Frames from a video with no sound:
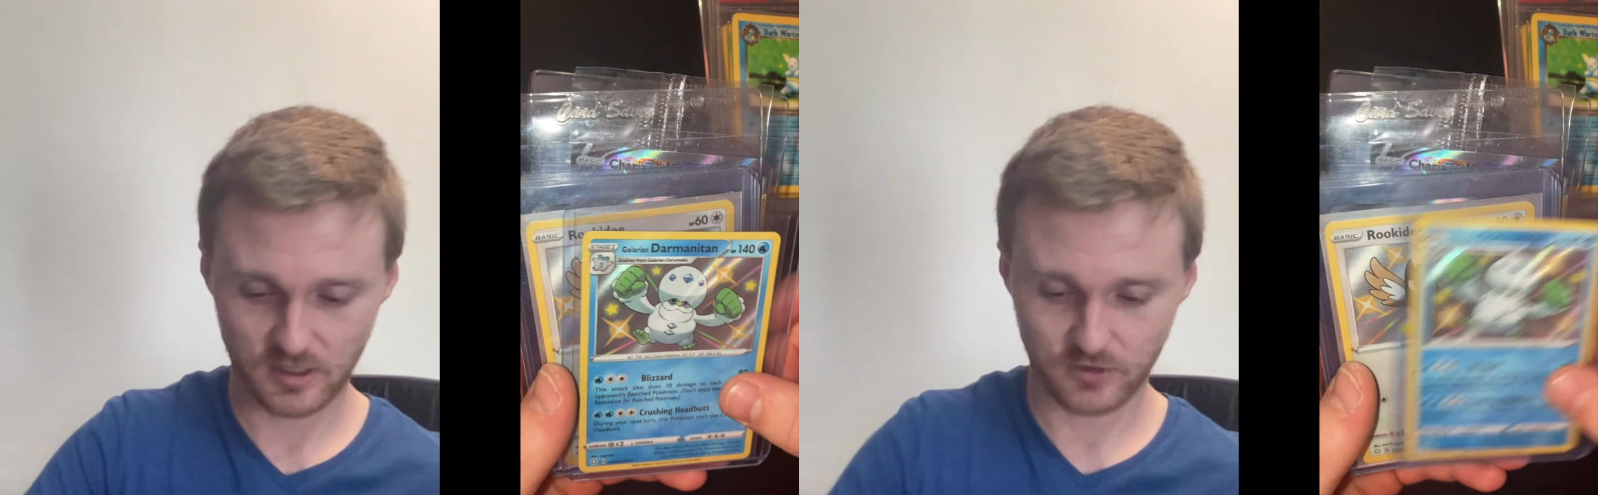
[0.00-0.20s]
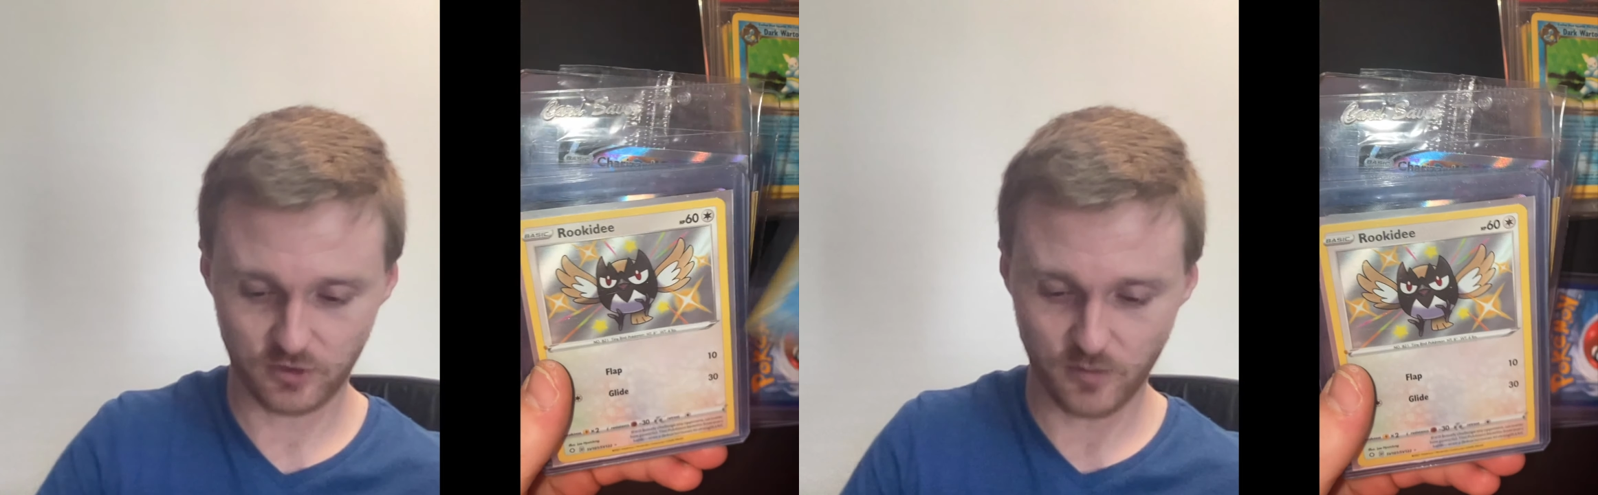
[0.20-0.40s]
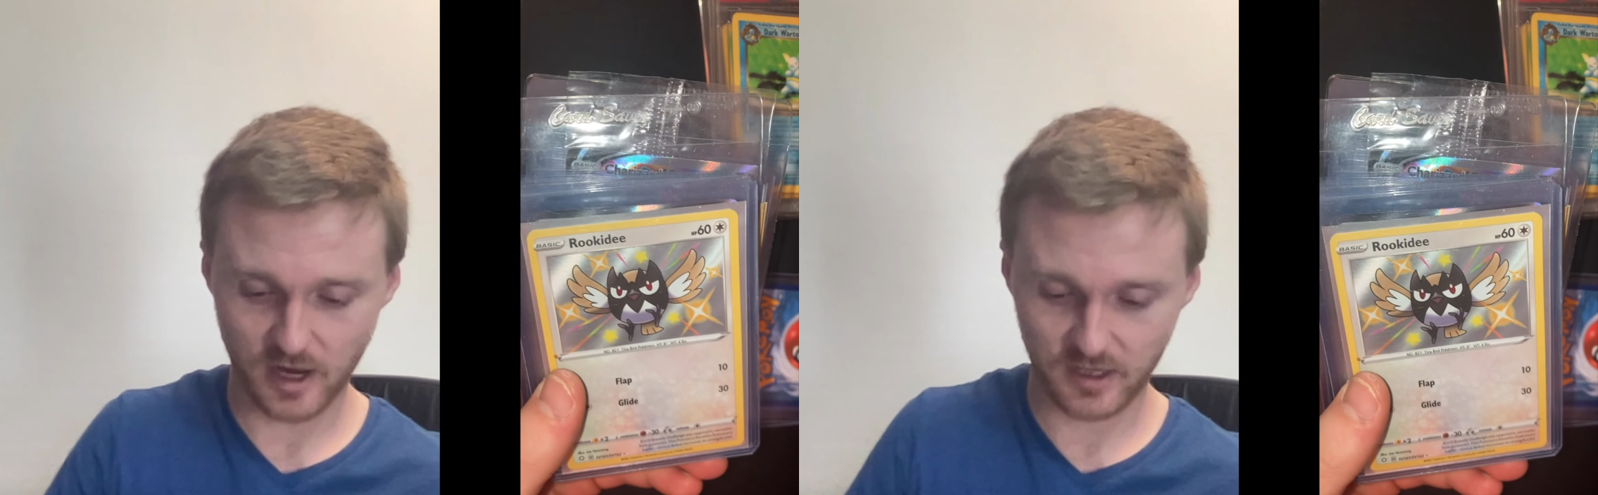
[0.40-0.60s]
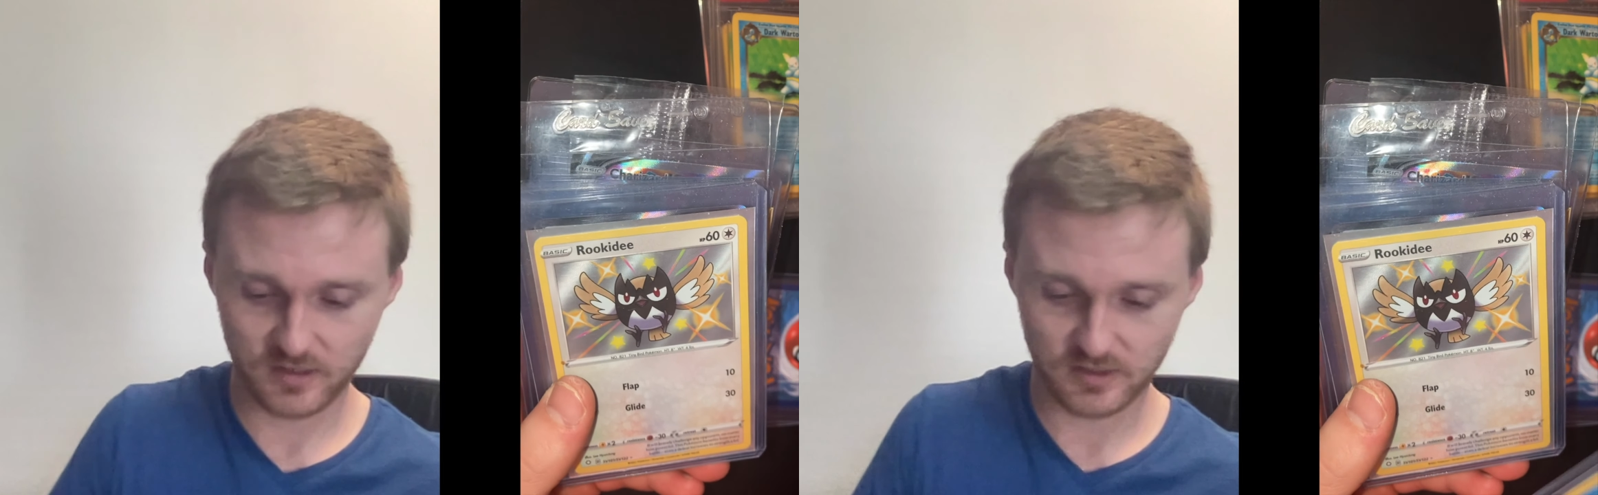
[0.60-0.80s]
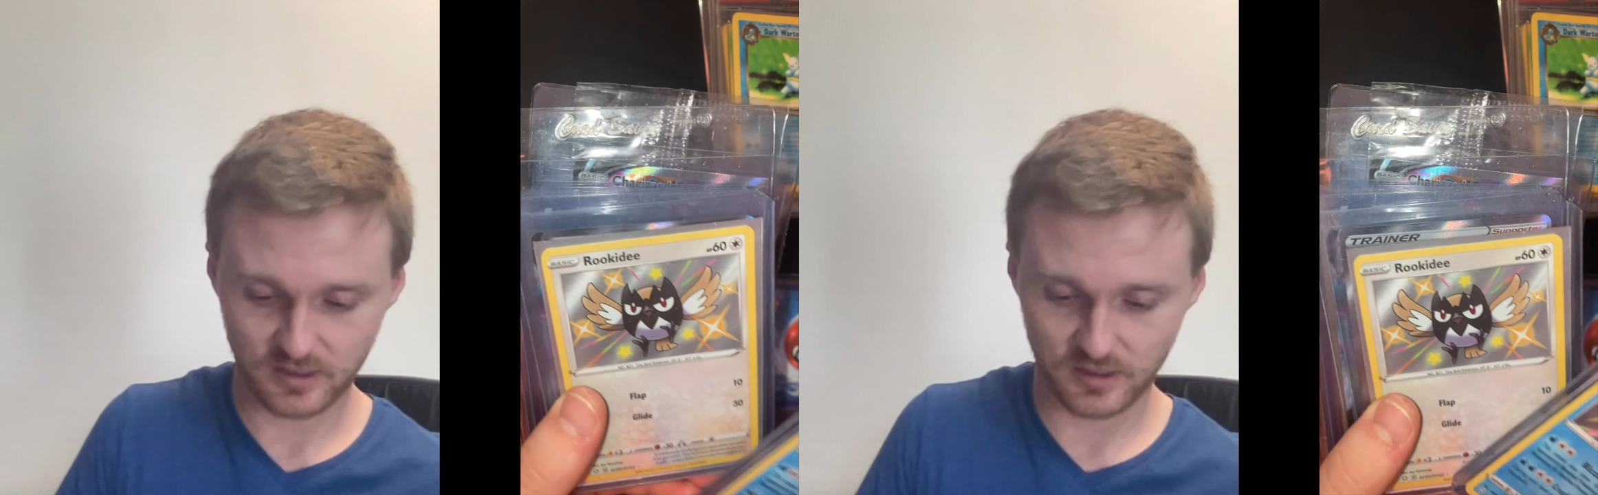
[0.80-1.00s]

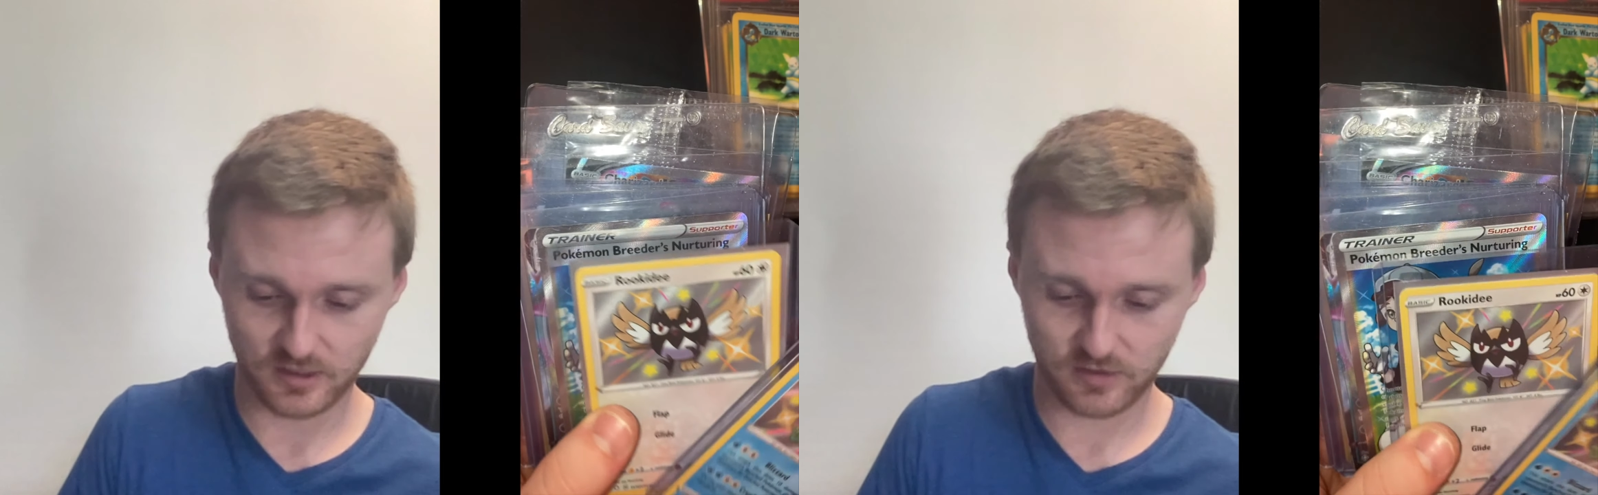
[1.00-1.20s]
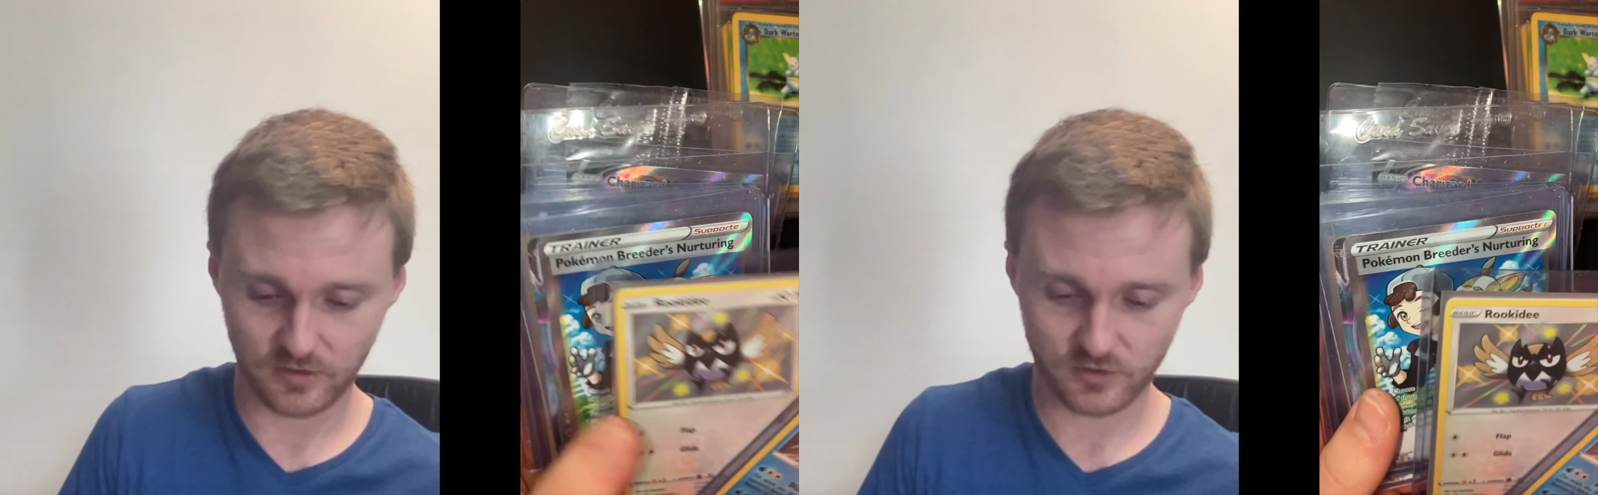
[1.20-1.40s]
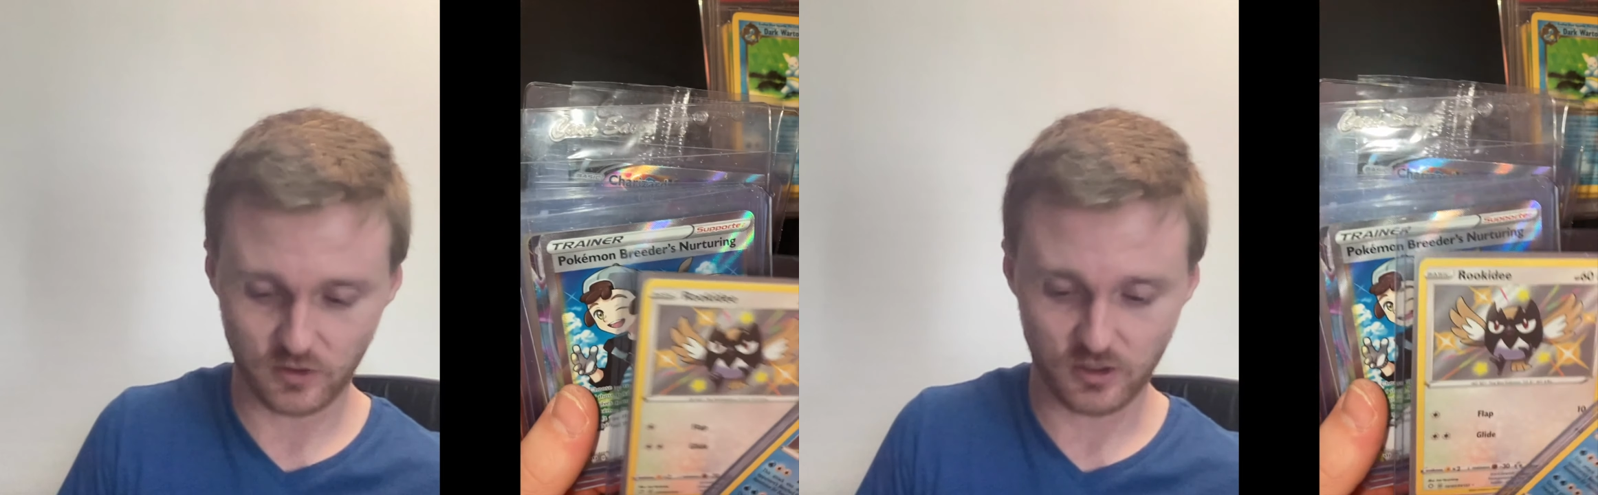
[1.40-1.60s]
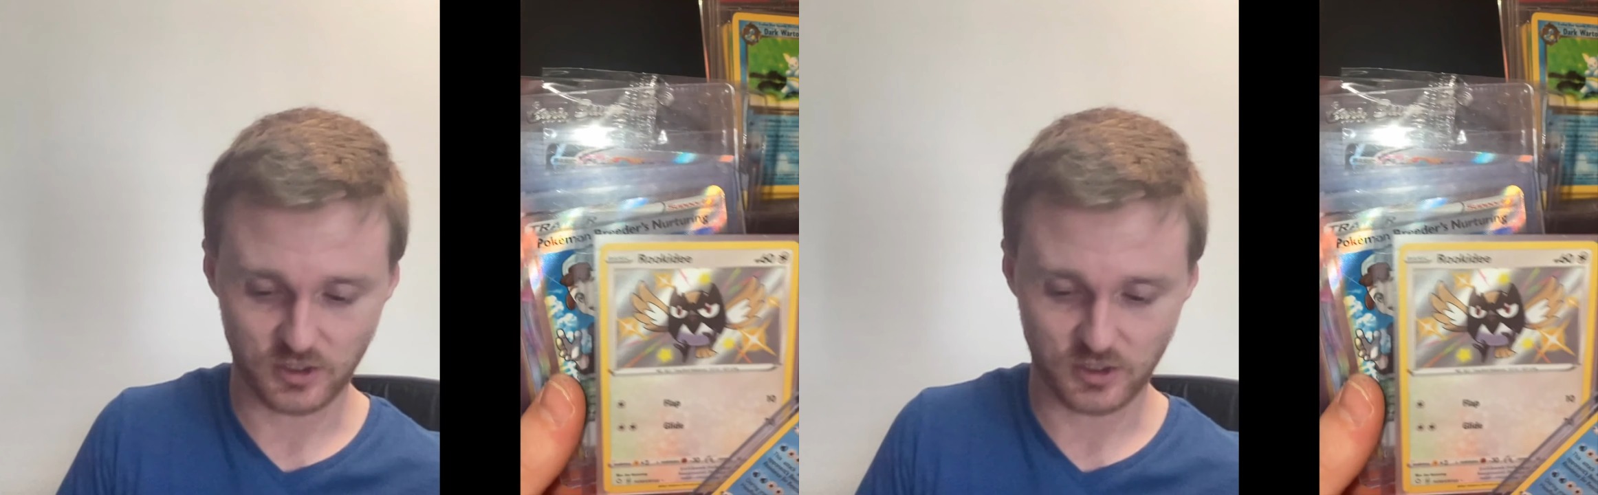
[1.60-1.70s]
Dormanitan. These are all